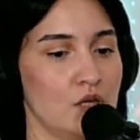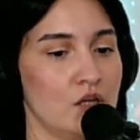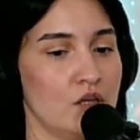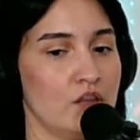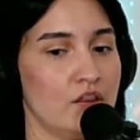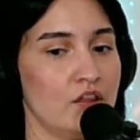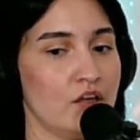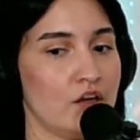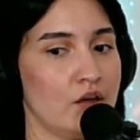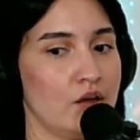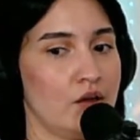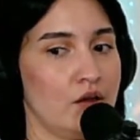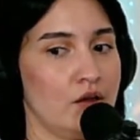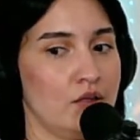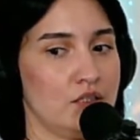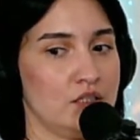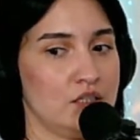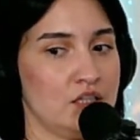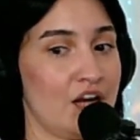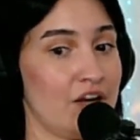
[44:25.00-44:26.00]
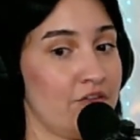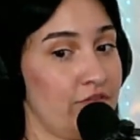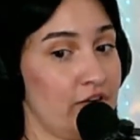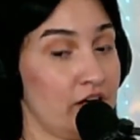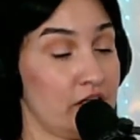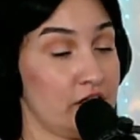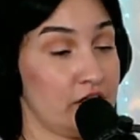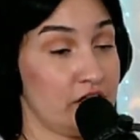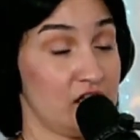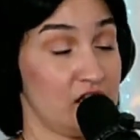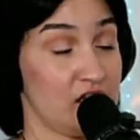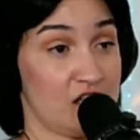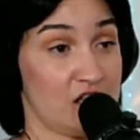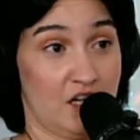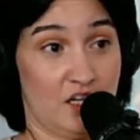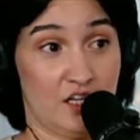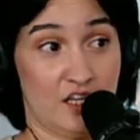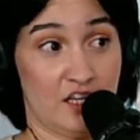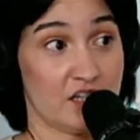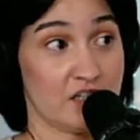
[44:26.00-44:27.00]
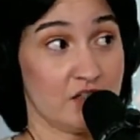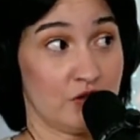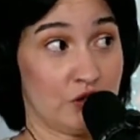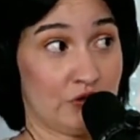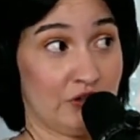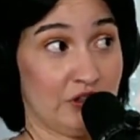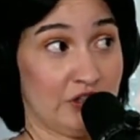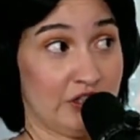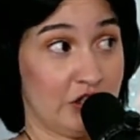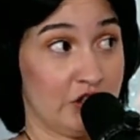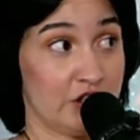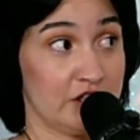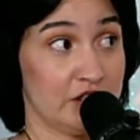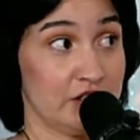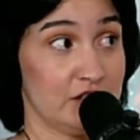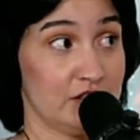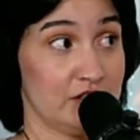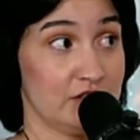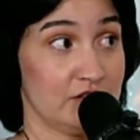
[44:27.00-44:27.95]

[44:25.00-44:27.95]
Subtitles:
the Laugh Factory in San Diego is really good.